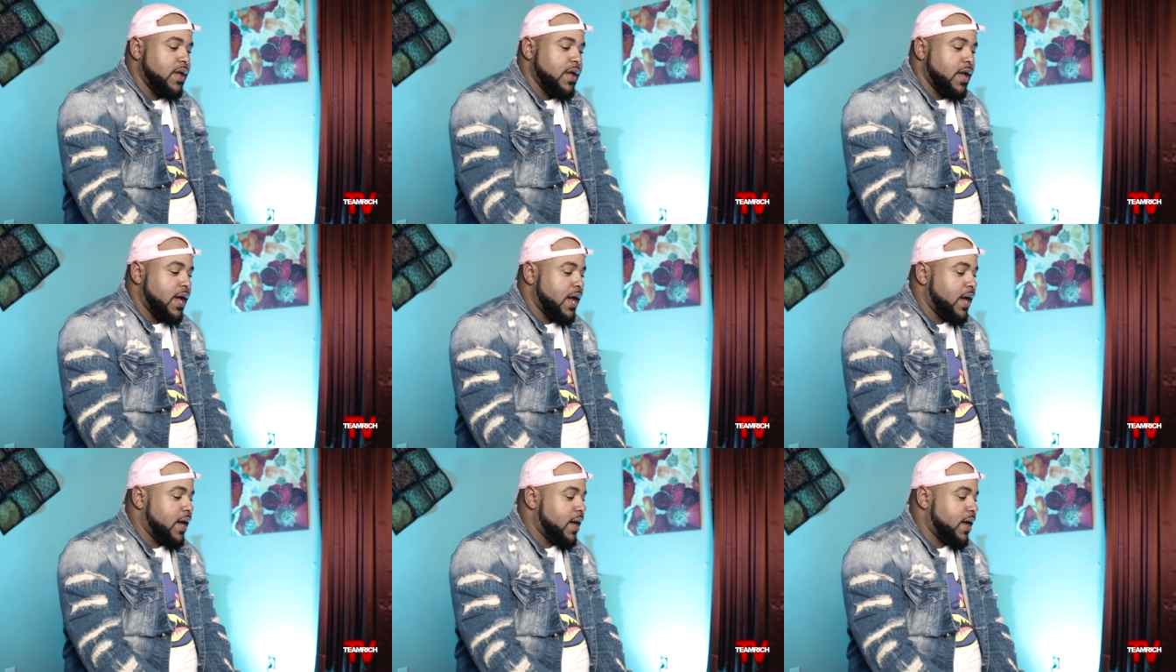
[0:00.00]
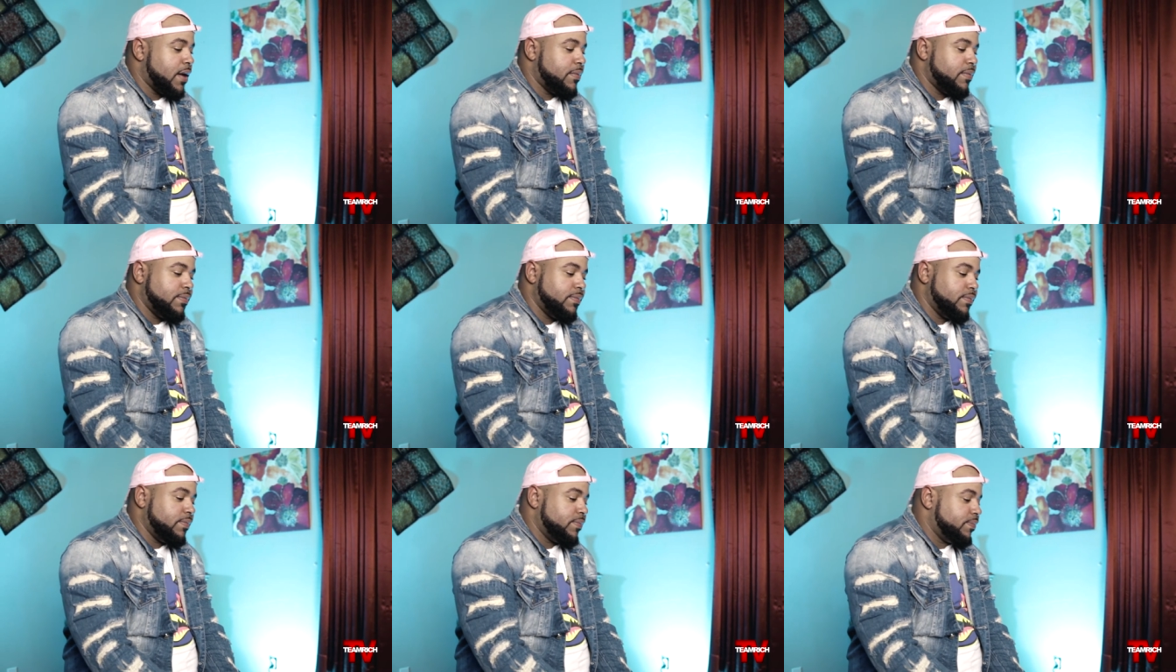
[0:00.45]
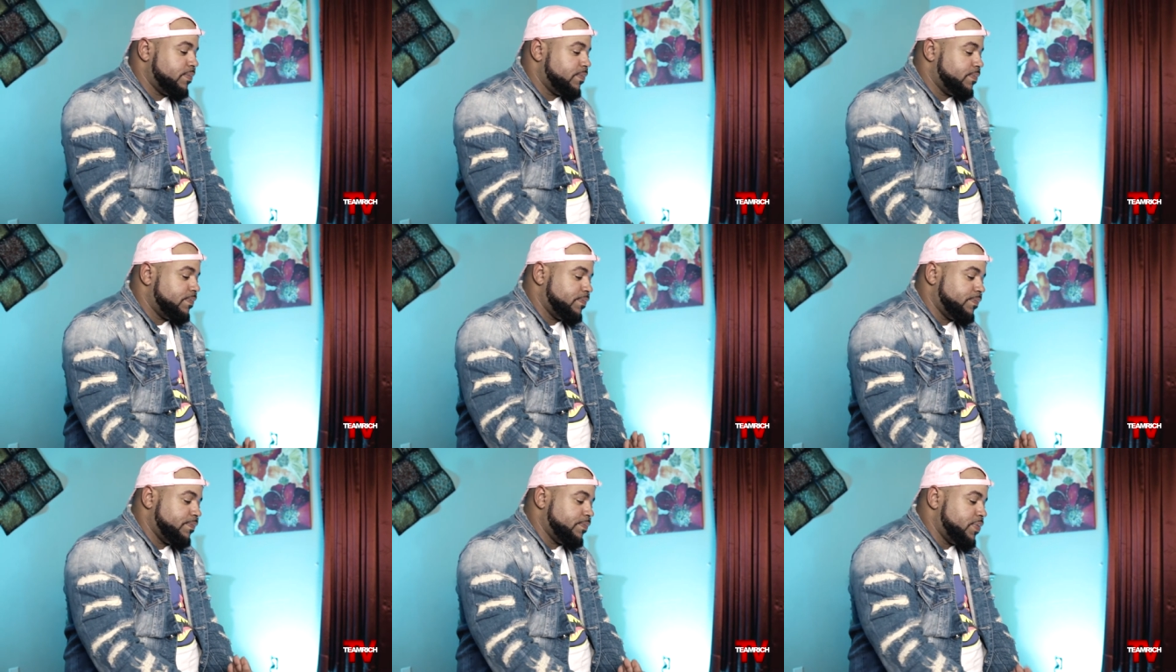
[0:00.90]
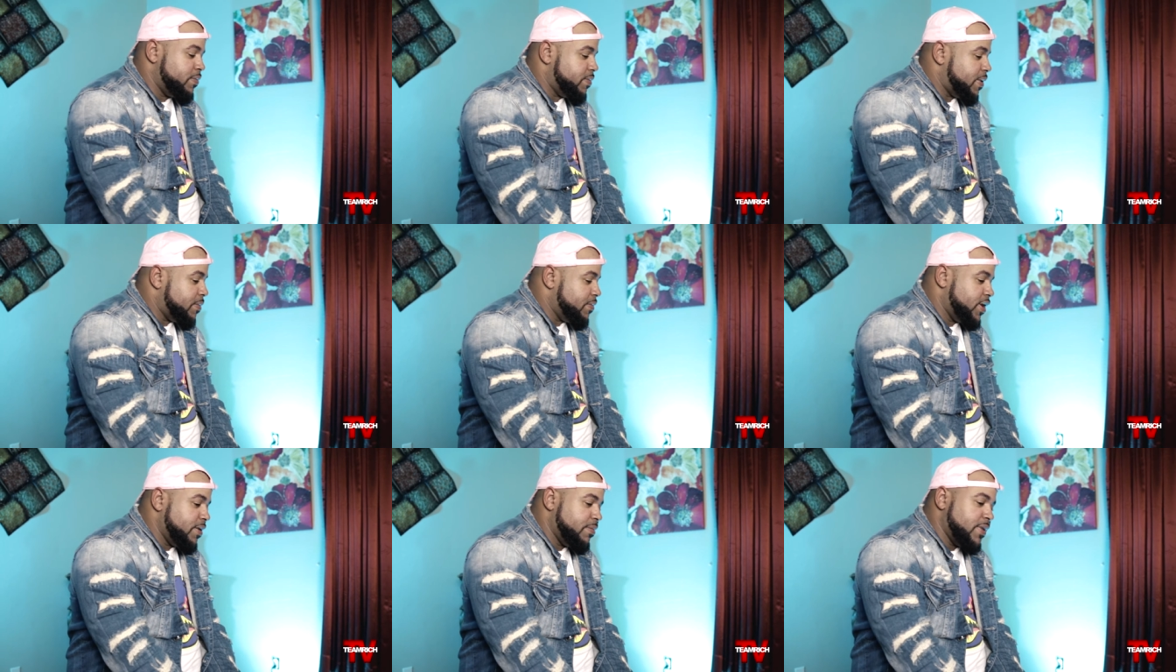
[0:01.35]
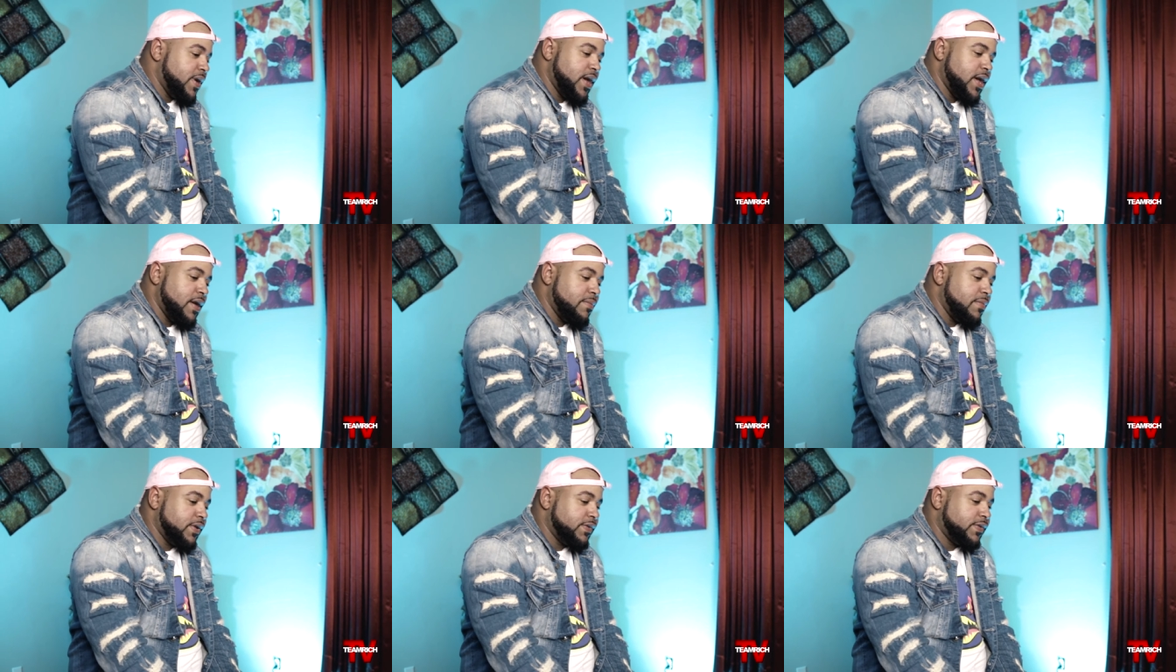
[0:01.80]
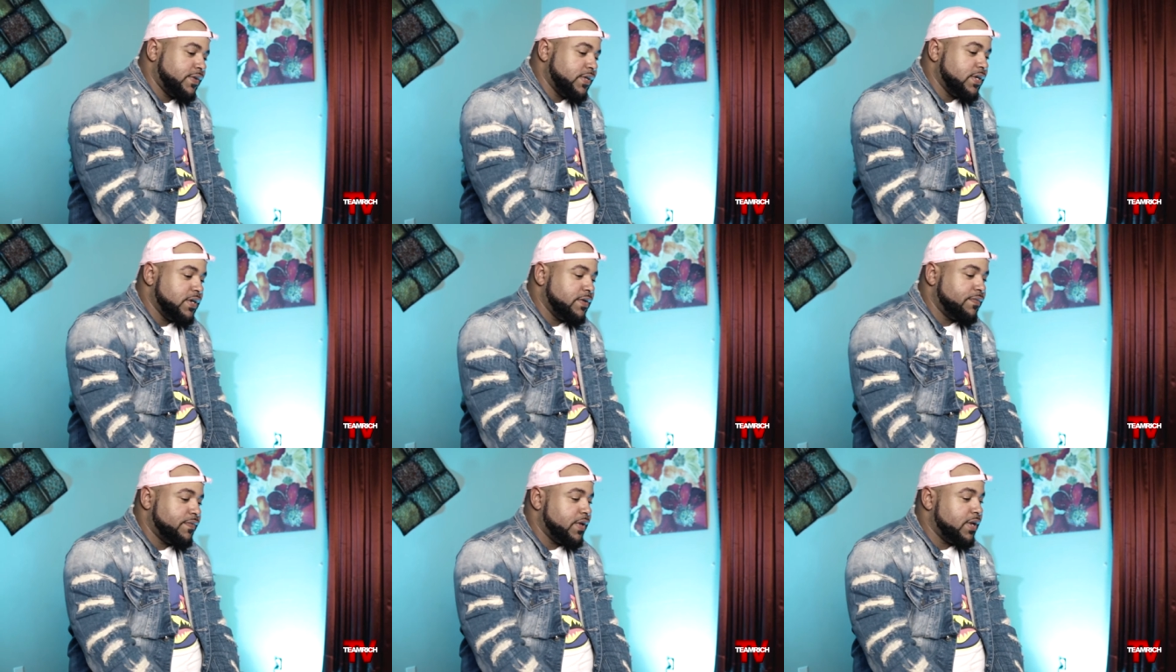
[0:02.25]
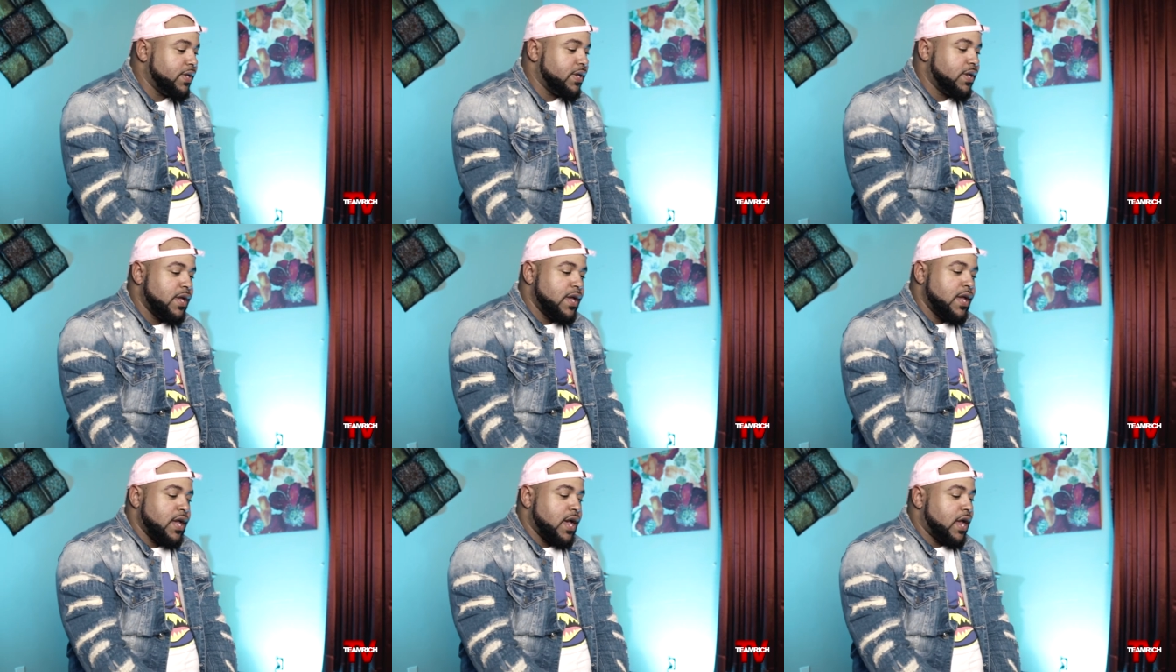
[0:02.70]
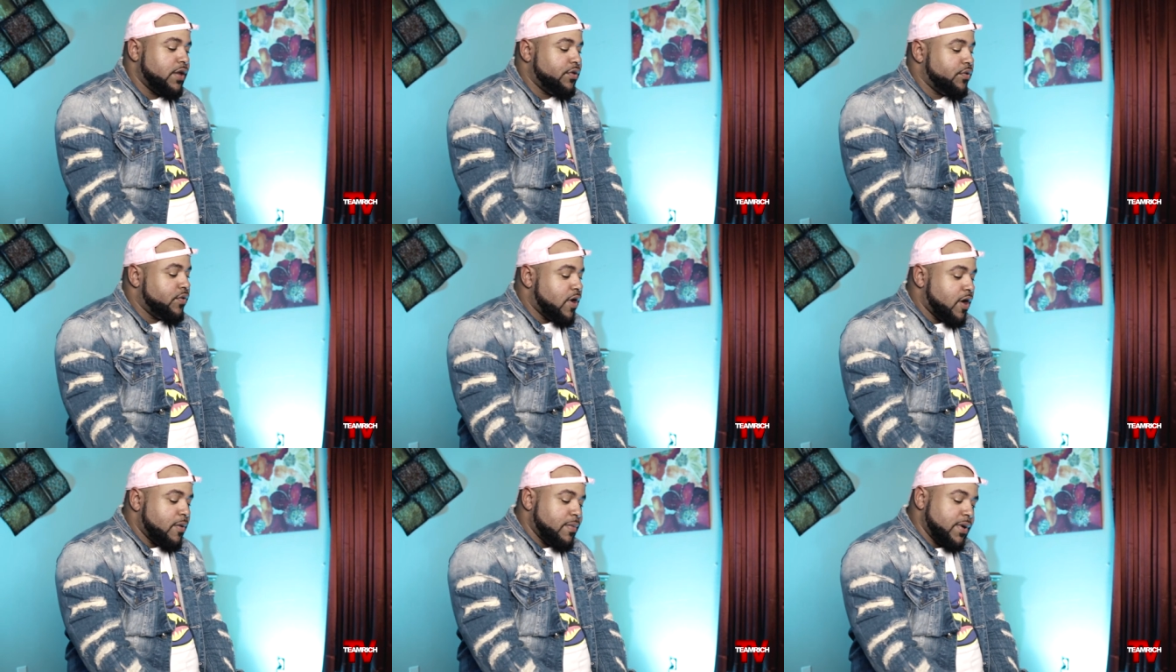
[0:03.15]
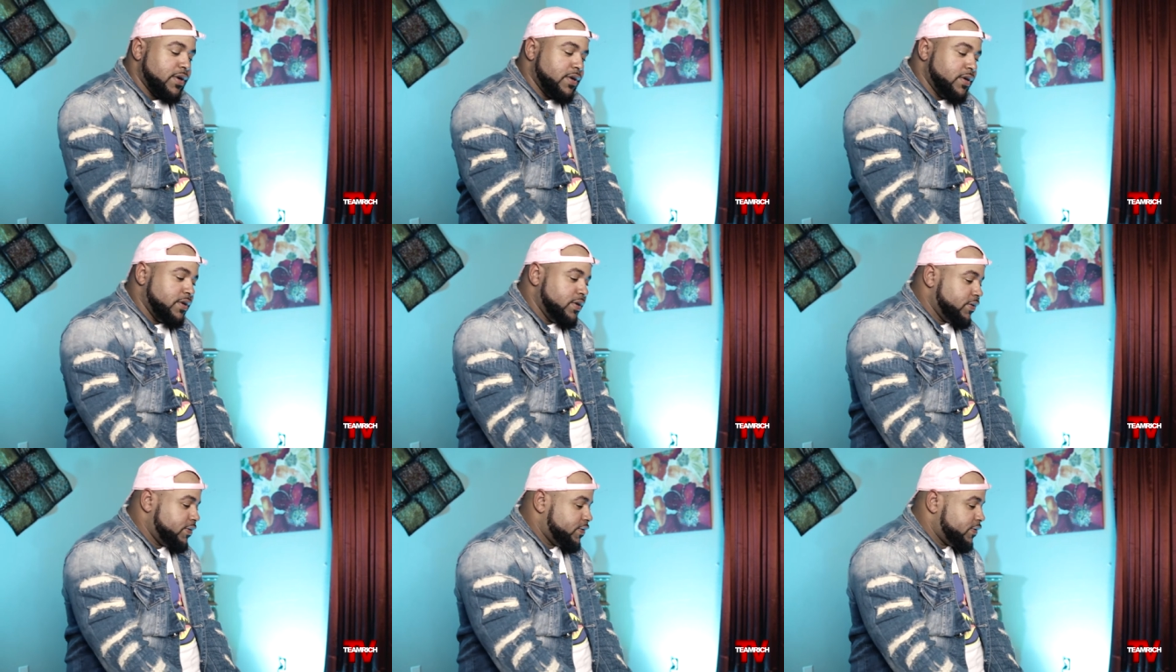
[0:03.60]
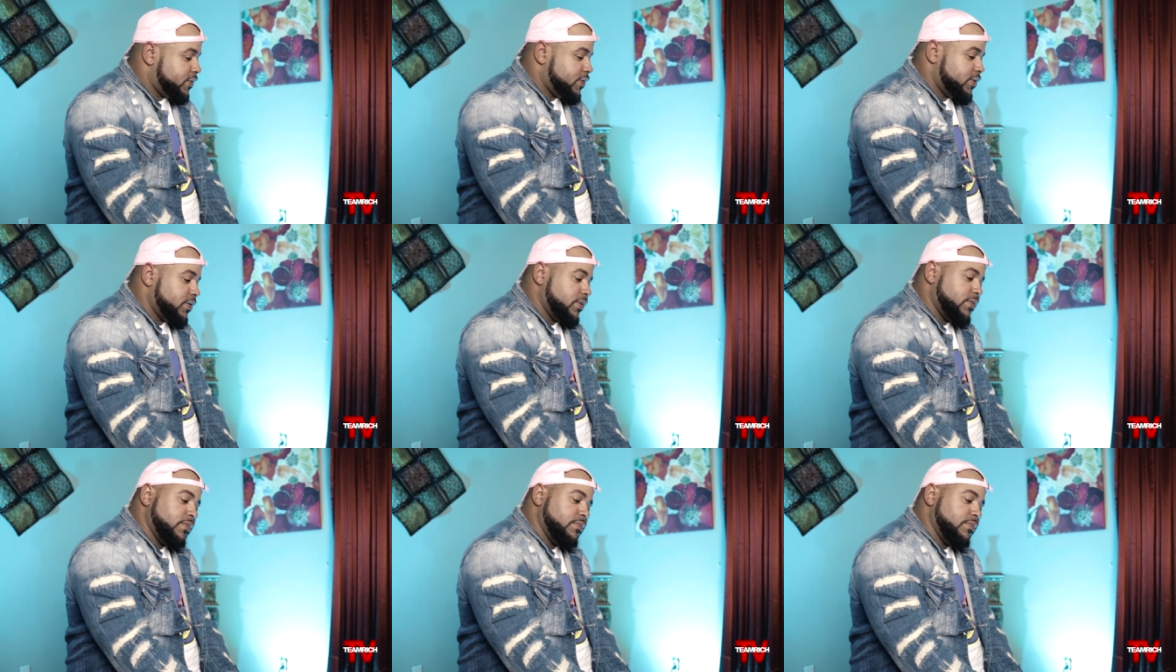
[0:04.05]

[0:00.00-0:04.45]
Uh, I, put my money behind myself, and I do all my hooks,